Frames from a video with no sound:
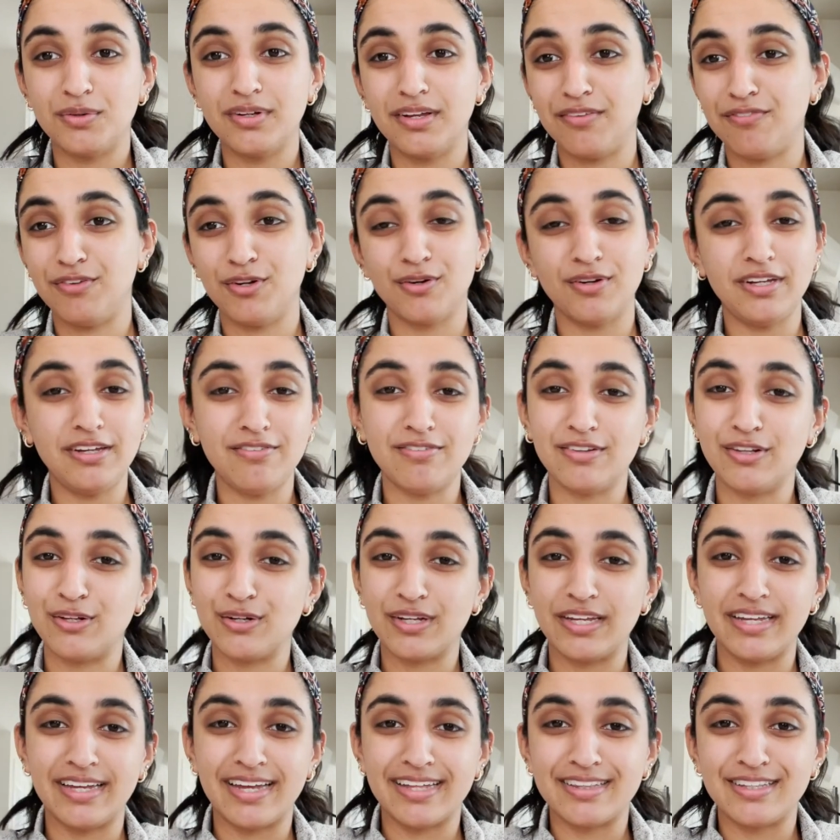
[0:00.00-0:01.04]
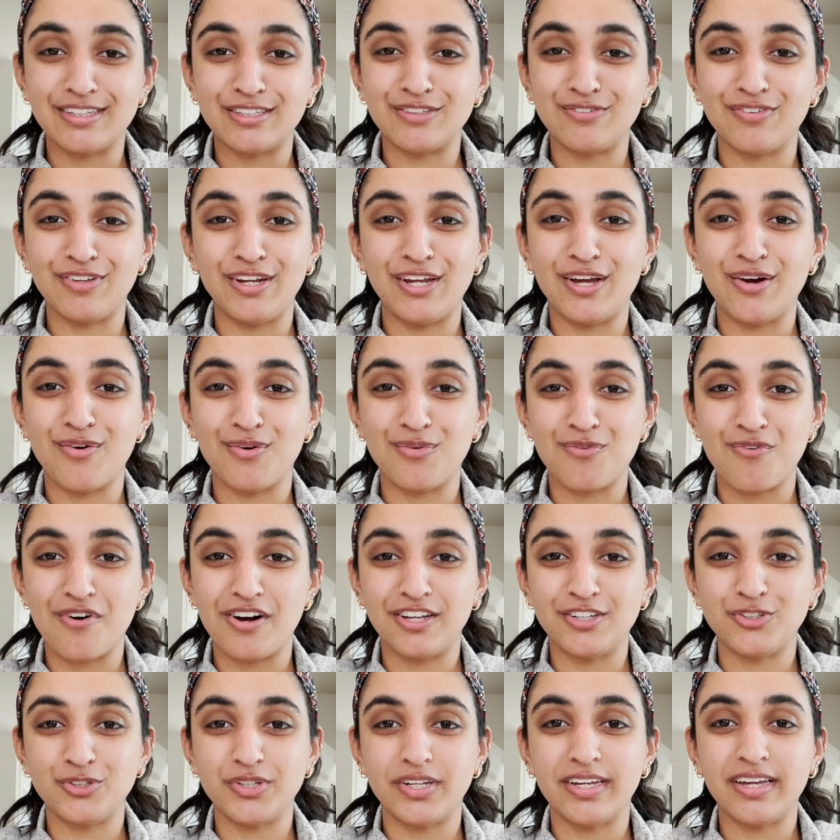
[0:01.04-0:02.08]
if you're even looking at this video and
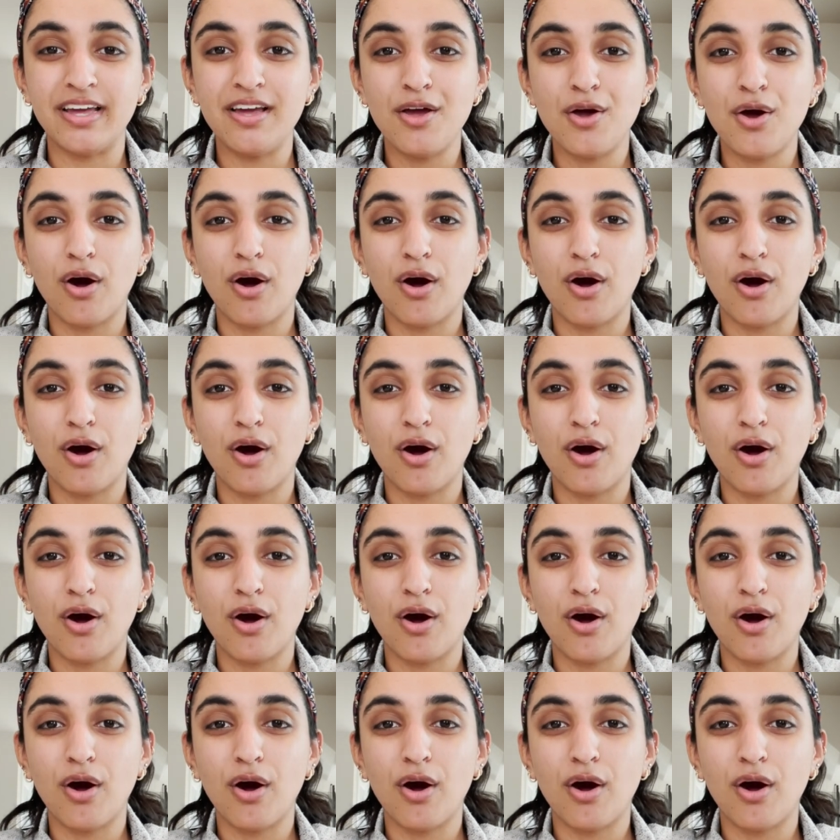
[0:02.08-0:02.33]
watching,